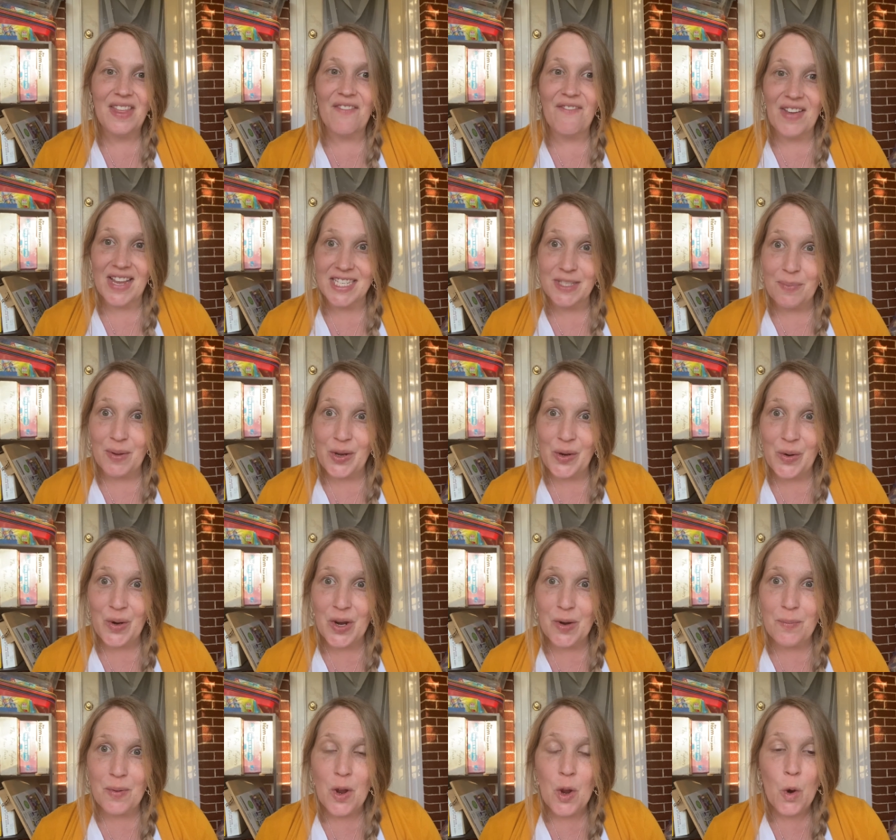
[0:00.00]
Facebook
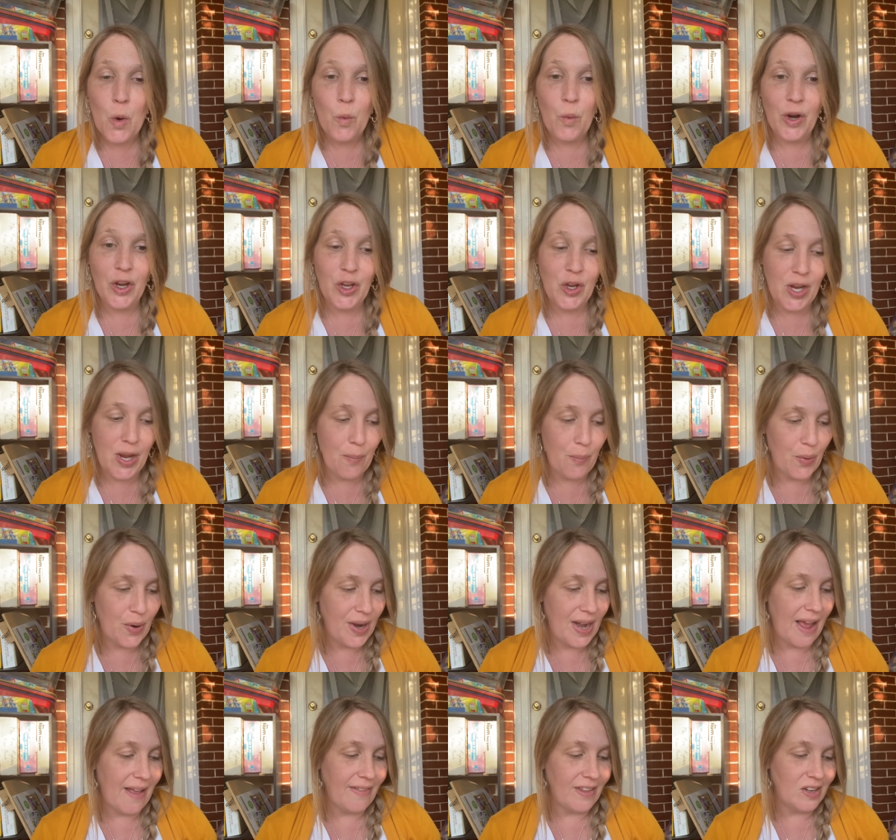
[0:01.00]
group where you can
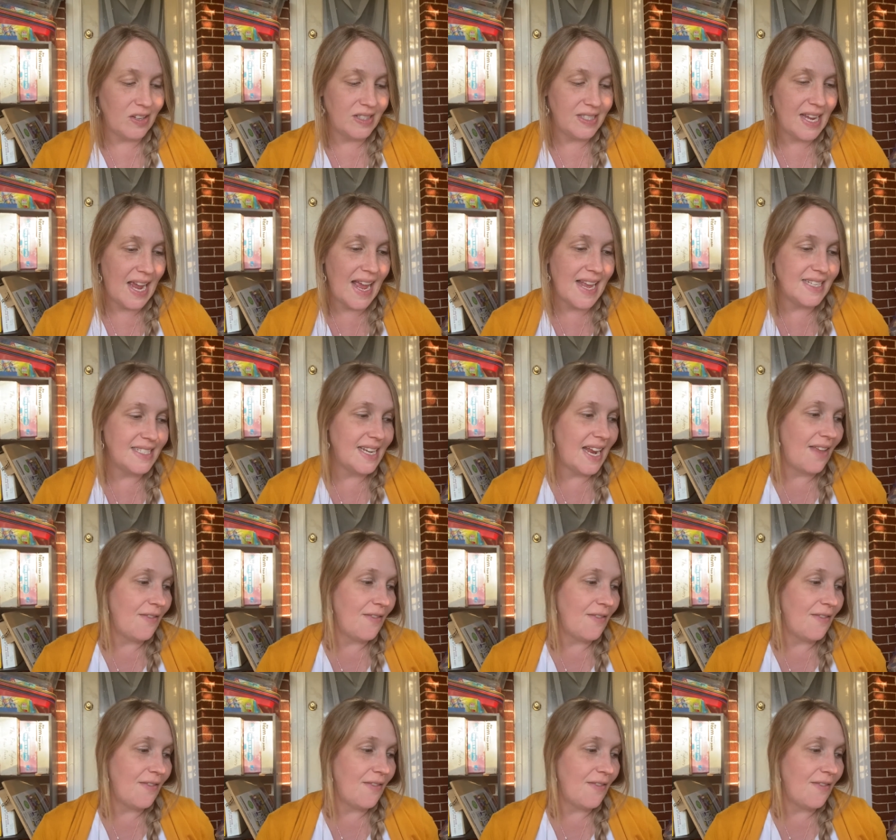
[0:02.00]
print out little tests,